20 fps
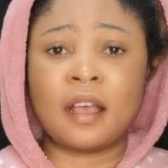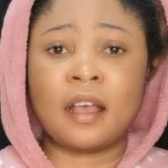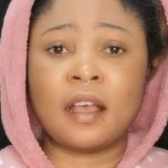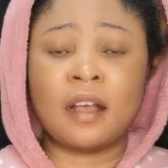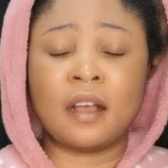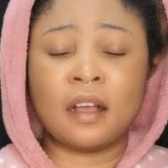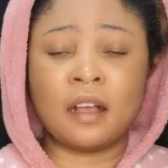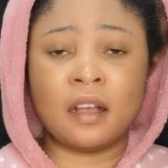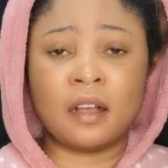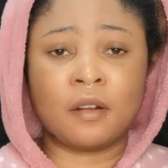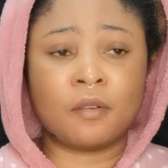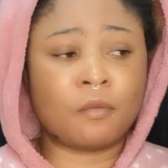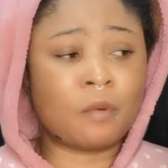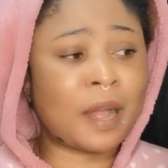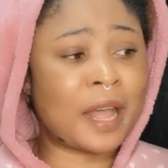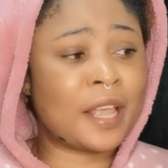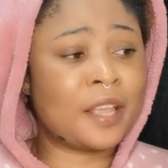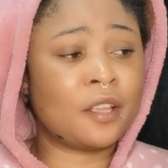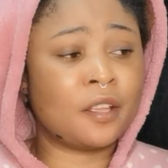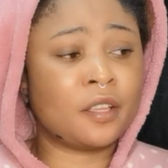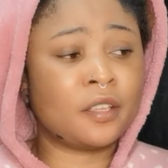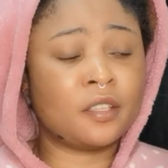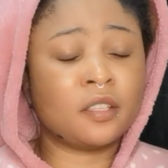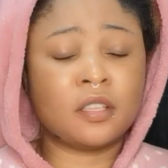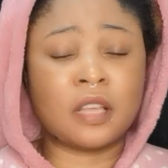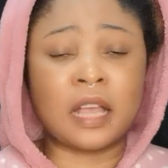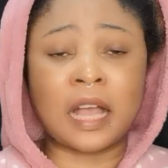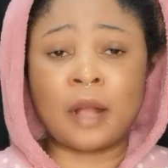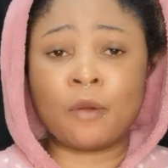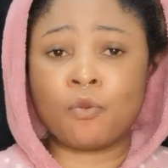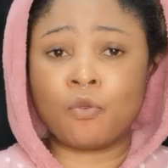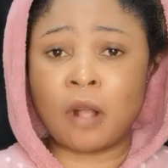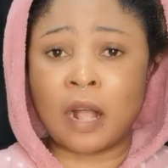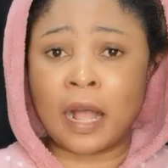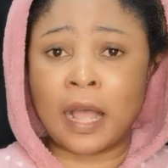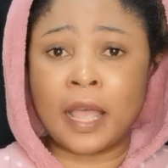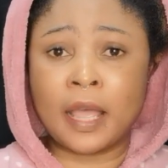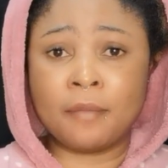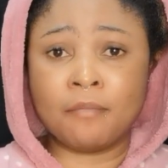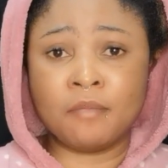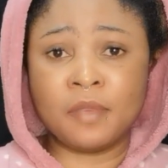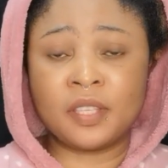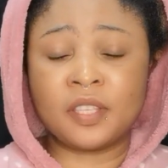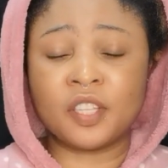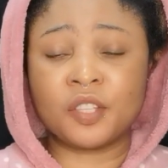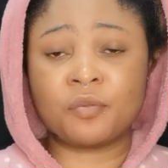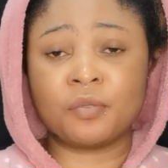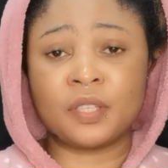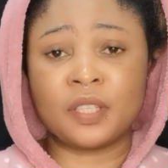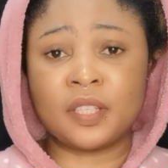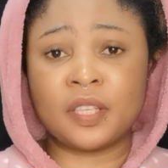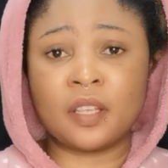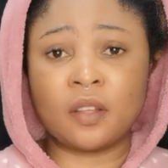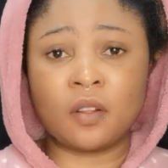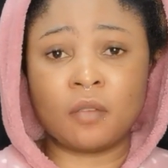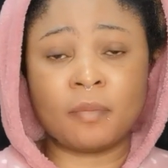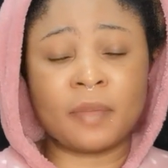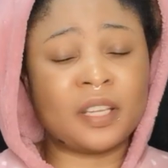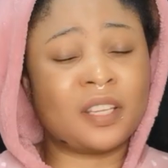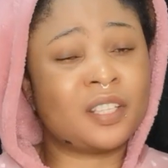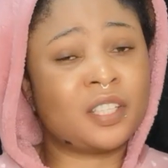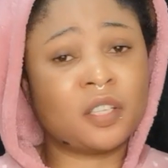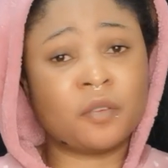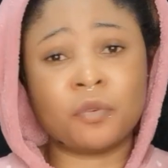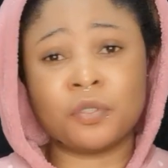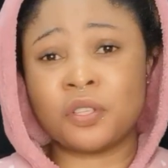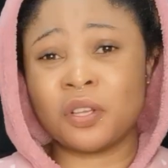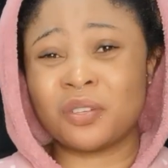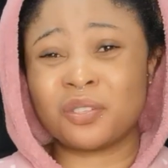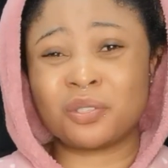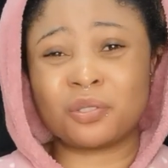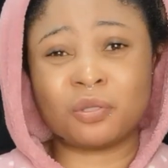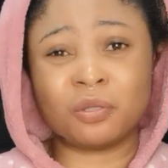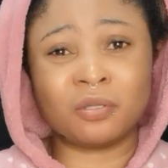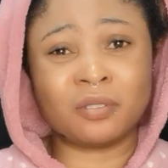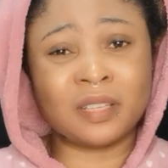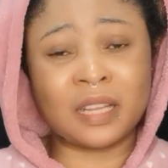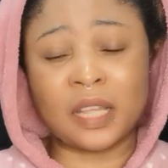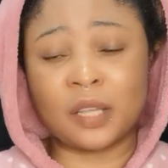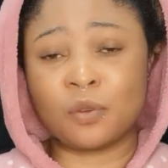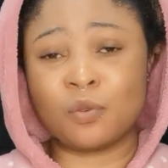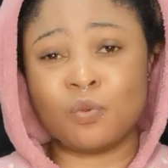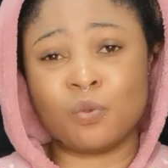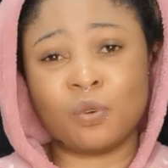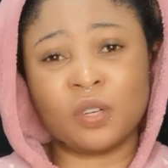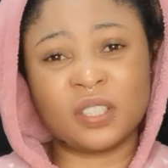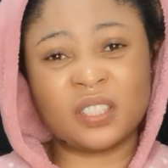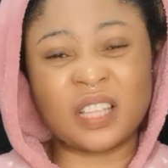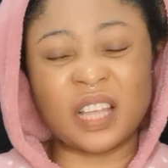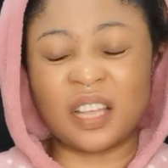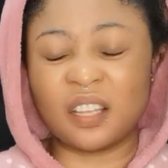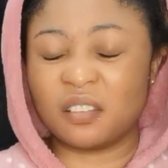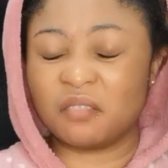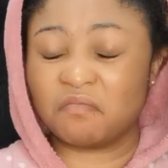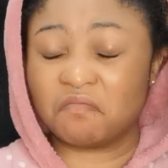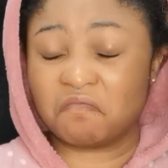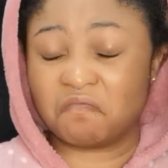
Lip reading: I mix it with serum and the thing will just turn like water.